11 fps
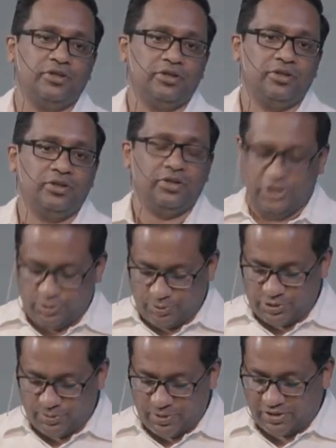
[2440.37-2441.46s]
See, when it's all
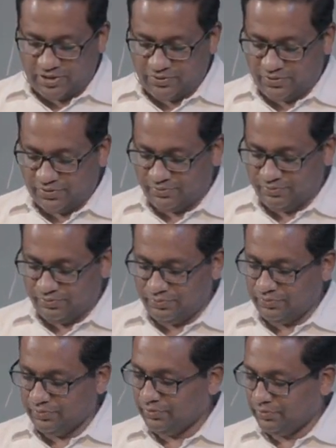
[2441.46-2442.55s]
said and done,
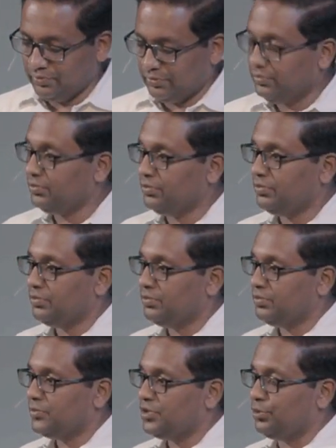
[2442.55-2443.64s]
at the end of the
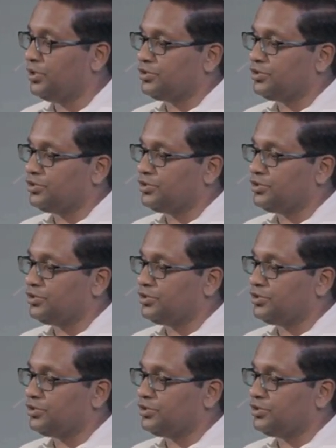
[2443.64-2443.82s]
day,